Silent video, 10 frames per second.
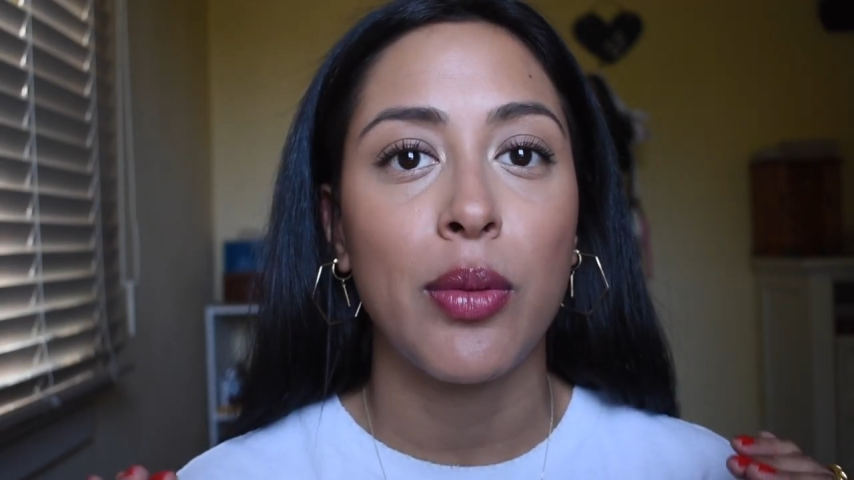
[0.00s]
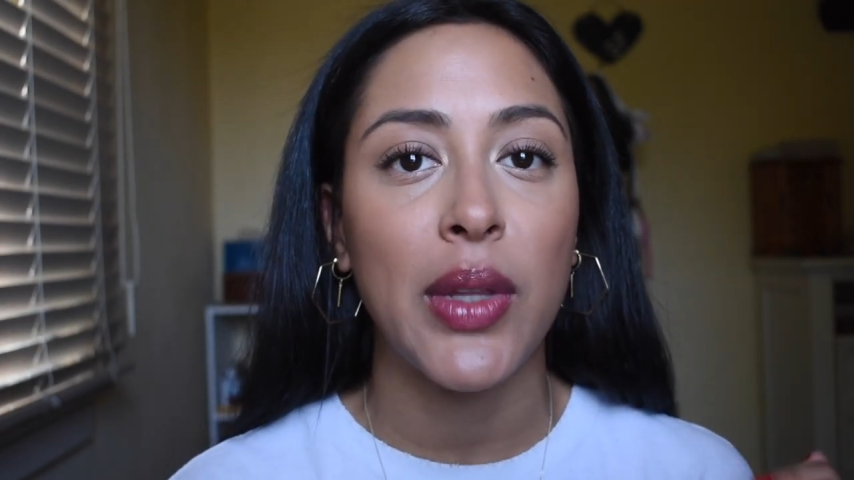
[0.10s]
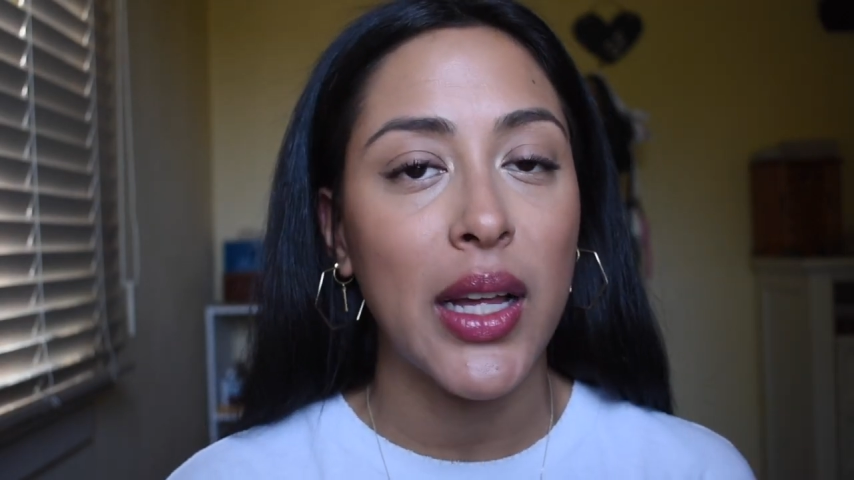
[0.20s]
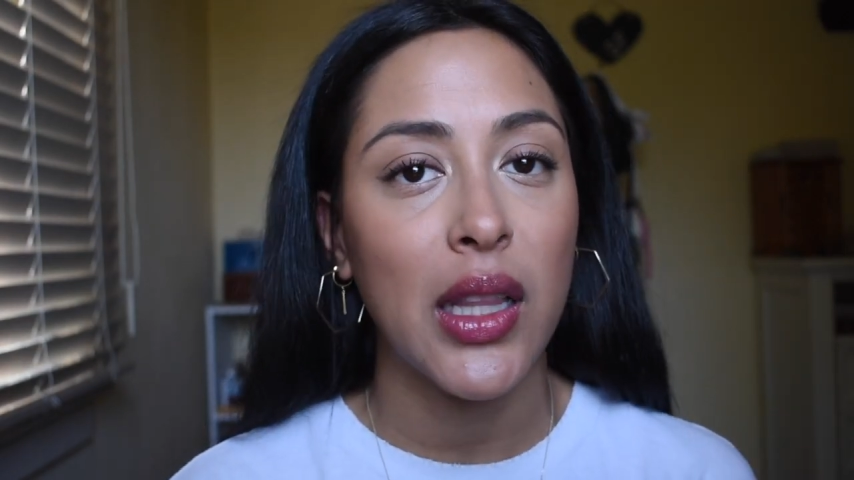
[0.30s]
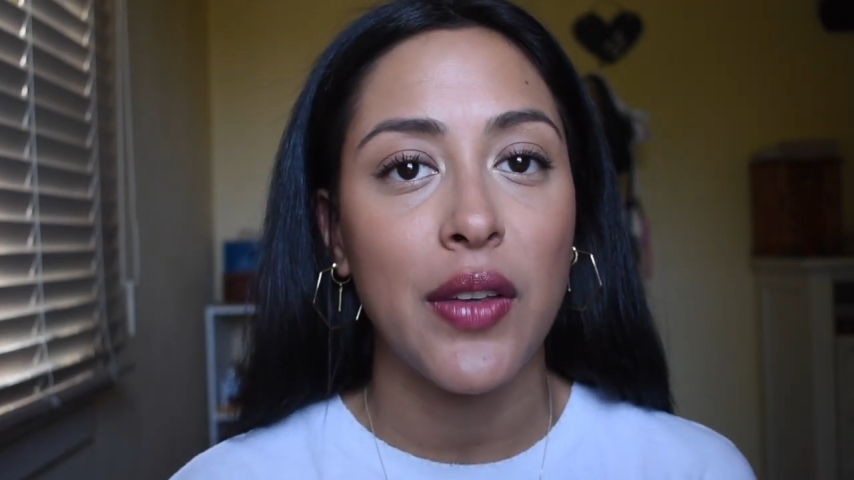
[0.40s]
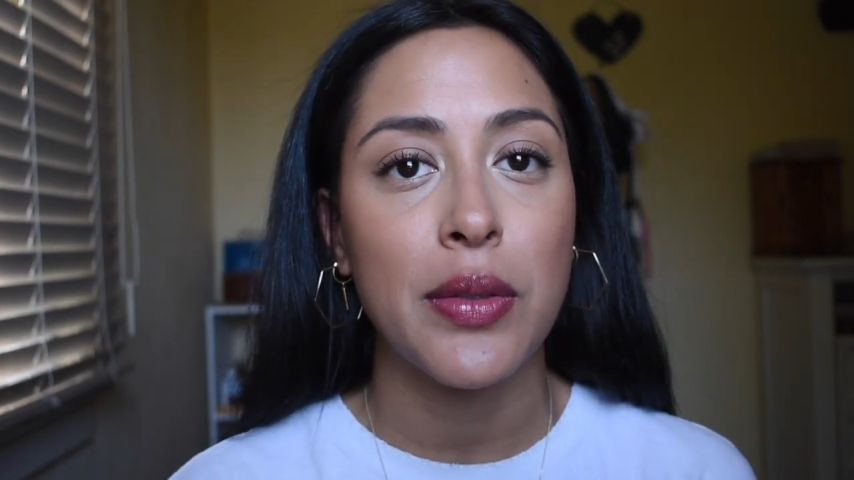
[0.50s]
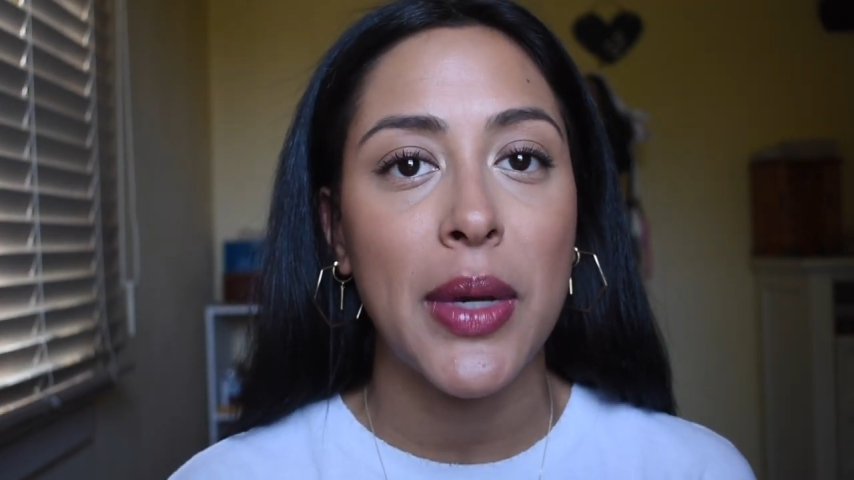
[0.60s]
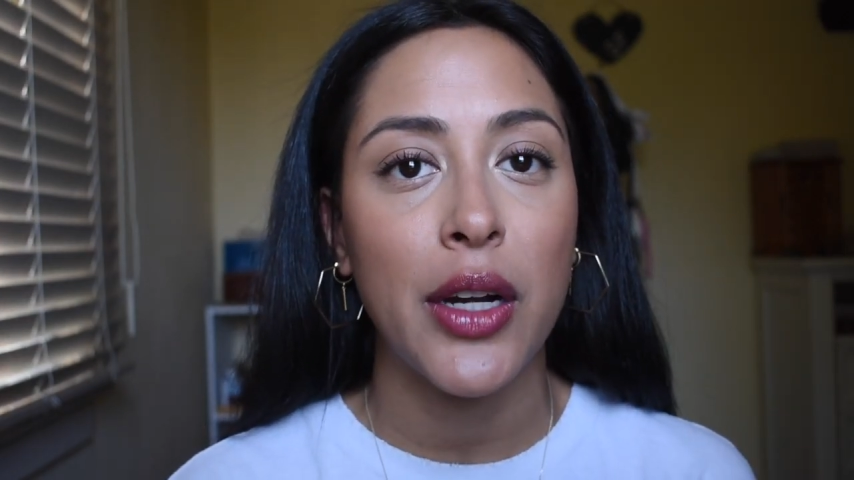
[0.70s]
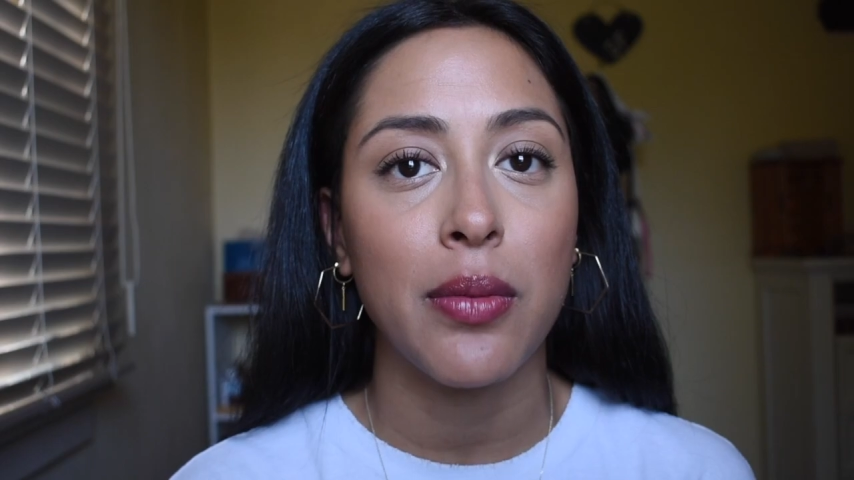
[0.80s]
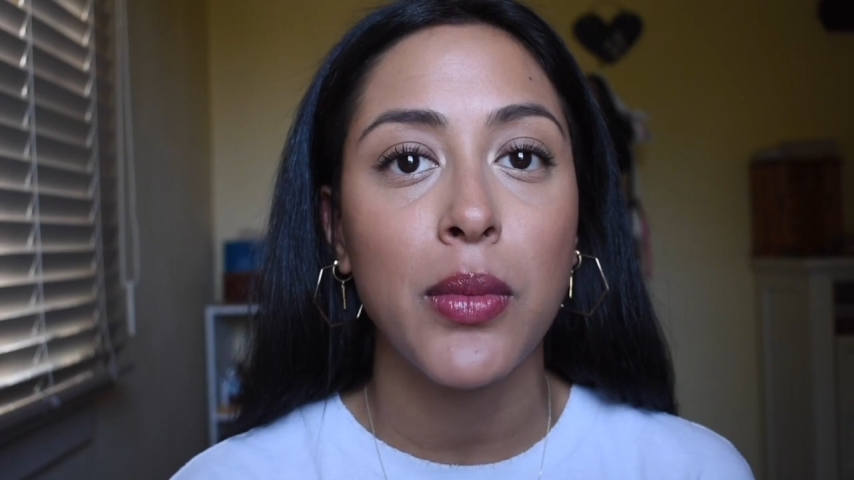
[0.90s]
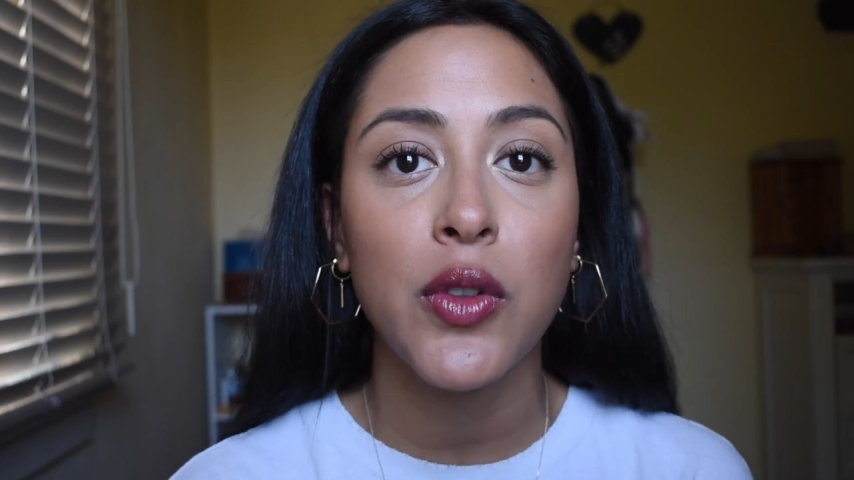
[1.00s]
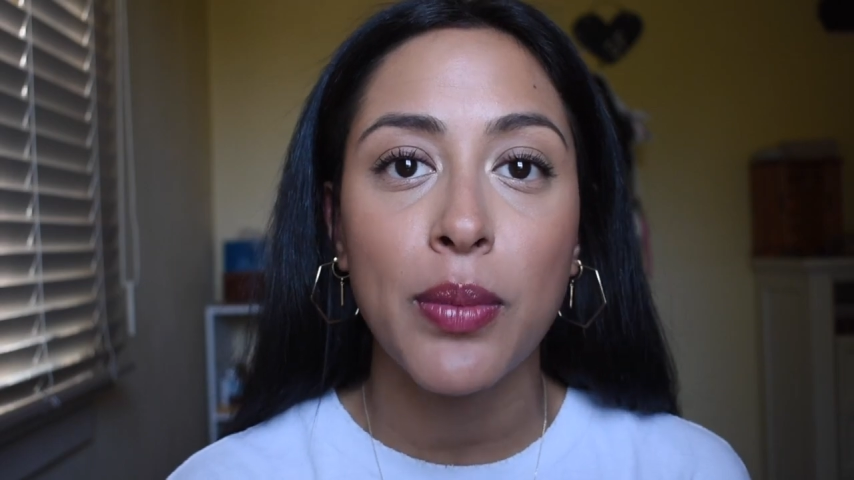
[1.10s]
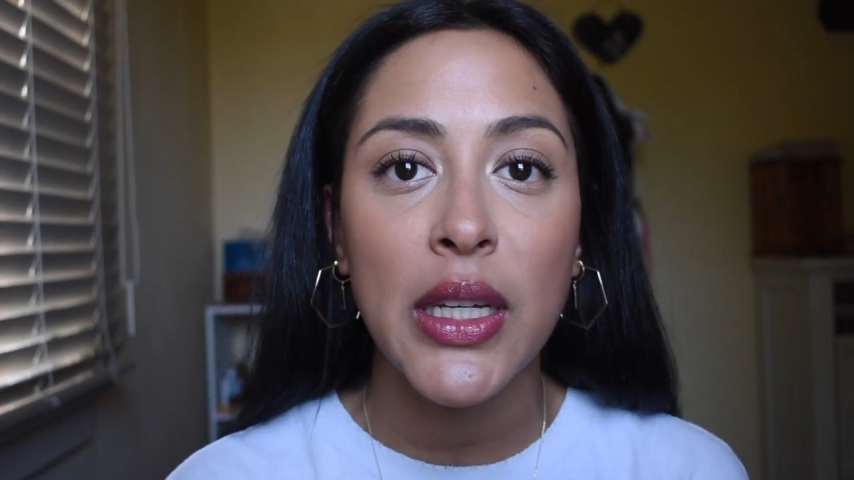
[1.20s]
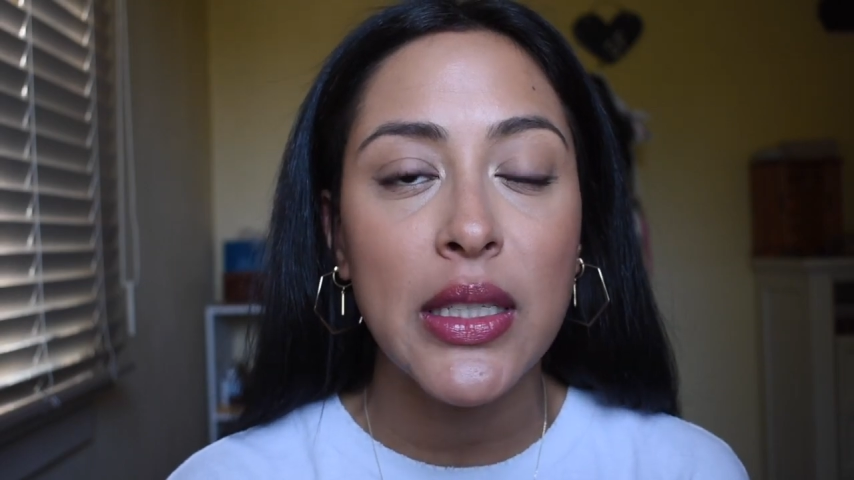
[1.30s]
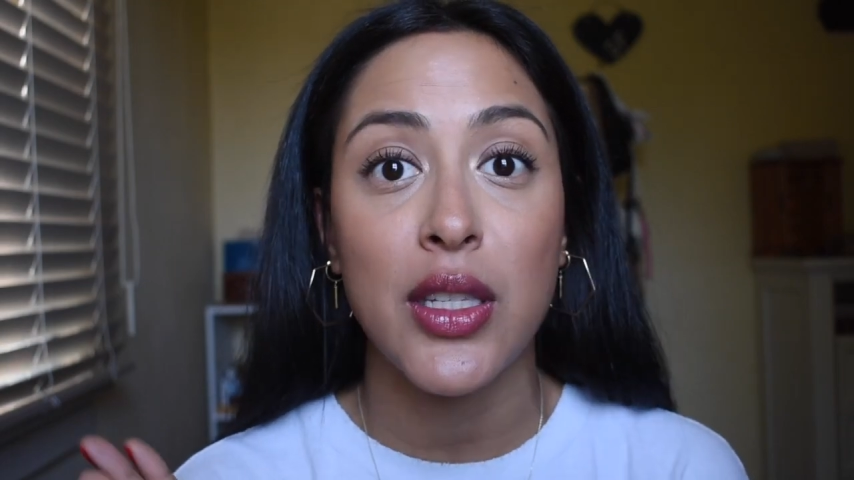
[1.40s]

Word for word: Black Lives Matter movement.